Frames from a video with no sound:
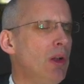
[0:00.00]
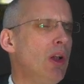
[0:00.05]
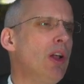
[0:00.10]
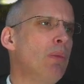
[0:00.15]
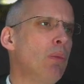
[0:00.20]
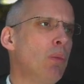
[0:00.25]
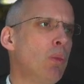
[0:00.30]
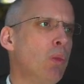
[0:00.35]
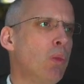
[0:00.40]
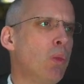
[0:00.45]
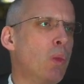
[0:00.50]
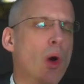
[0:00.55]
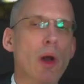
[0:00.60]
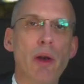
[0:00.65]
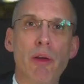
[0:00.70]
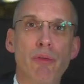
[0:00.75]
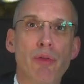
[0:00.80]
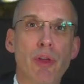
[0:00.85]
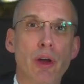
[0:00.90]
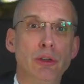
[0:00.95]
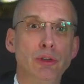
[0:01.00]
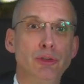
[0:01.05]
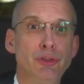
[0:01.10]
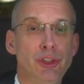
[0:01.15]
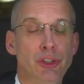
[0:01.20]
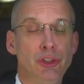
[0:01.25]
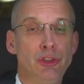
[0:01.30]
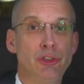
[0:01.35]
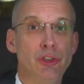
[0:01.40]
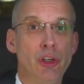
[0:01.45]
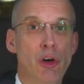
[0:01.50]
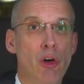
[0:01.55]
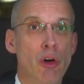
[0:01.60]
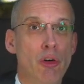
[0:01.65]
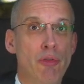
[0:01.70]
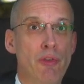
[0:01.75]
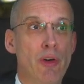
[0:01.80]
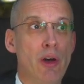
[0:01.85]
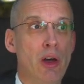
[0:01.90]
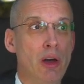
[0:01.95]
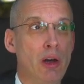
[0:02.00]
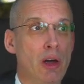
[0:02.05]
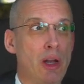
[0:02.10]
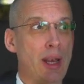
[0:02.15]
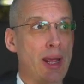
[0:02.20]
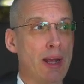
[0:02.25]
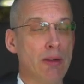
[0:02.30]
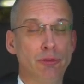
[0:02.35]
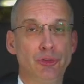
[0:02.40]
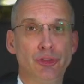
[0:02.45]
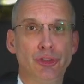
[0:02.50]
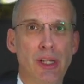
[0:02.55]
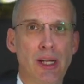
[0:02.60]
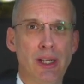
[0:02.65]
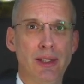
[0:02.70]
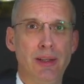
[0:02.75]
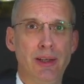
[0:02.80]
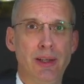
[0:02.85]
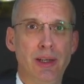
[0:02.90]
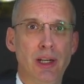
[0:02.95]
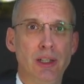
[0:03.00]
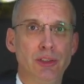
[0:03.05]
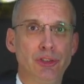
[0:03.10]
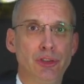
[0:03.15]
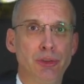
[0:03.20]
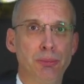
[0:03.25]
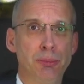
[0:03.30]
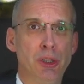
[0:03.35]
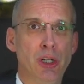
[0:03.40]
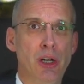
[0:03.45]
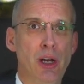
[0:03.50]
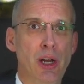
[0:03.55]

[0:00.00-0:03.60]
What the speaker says: one of those is to offer an outstanding customer